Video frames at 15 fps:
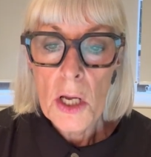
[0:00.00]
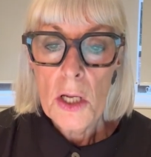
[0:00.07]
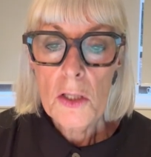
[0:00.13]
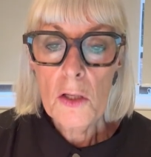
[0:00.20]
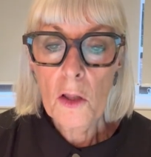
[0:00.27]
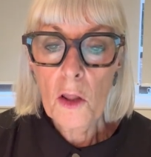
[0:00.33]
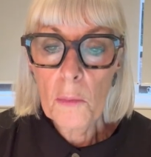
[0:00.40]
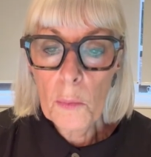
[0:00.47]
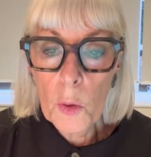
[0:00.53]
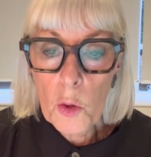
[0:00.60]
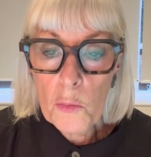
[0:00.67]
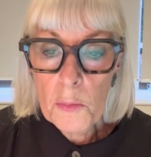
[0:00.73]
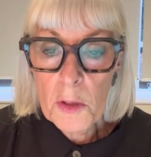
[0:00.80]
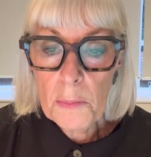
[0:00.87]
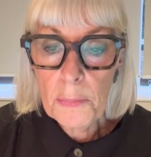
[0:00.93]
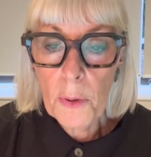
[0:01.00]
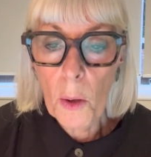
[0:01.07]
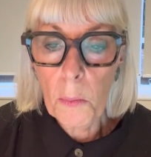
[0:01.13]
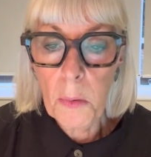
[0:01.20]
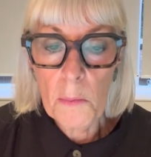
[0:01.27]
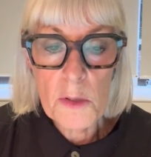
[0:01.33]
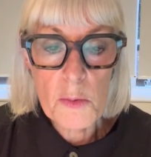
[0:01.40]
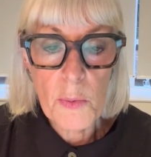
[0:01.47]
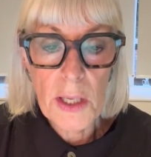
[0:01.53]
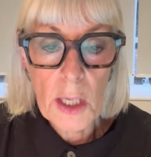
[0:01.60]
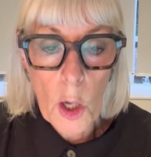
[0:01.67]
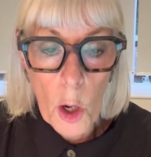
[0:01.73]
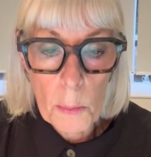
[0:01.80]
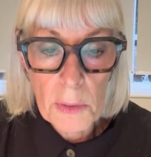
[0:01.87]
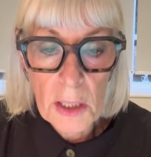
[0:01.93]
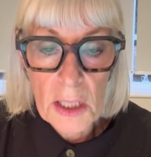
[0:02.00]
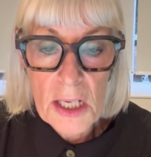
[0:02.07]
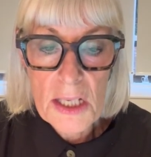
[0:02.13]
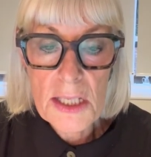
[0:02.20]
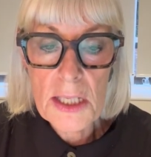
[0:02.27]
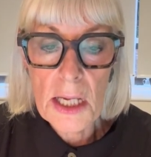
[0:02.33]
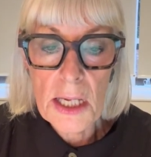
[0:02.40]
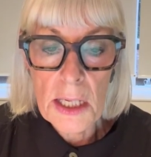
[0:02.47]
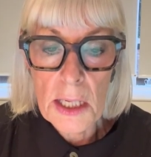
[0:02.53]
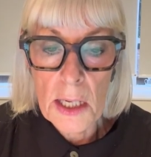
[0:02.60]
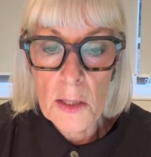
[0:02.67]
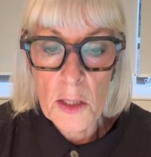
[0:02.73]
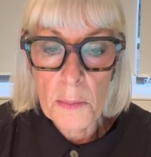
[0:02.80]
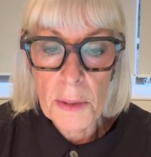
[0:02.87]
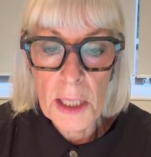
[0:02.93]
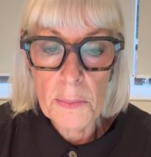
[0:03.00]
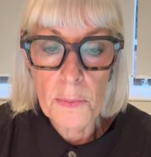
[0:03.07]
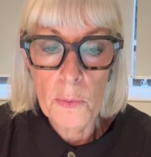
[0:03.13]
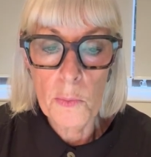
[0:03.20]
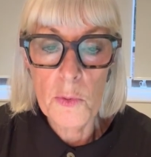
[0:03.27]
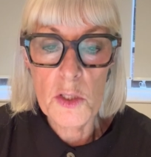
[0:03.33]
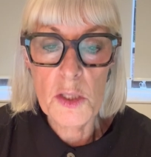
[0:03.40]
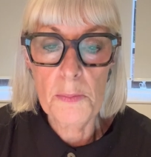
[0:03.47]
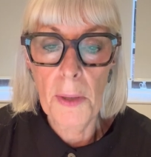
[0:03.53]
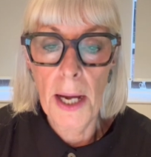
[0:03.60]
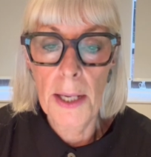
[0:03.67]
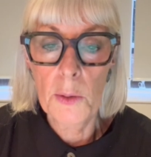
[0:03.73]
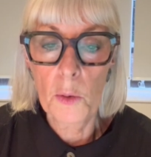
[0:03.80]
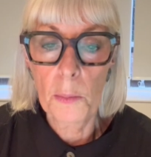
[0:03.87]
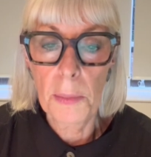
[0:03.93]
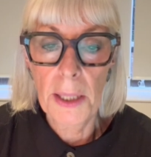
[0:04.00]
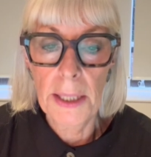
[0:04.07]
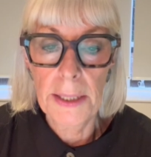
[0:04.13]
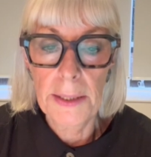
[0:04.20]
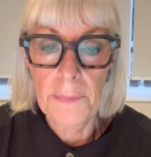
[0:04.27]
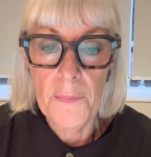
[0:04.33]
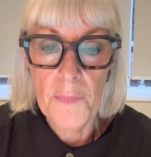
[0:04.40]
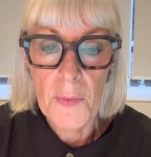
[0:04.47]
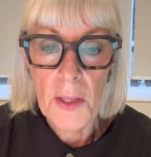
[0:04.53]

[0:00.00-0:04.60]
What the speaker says: to the movement problems we commonly see in the people with spinal pain.